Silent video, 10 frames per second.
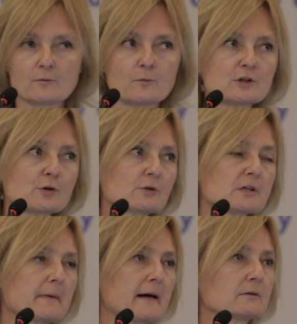we talked
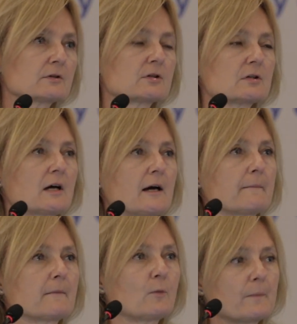about,
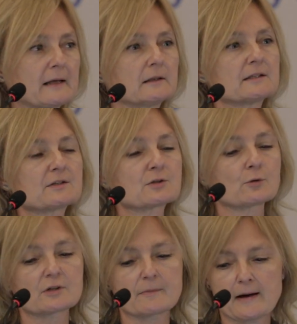or panelists
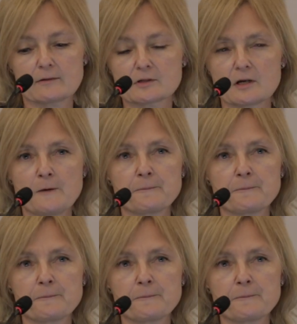talked about,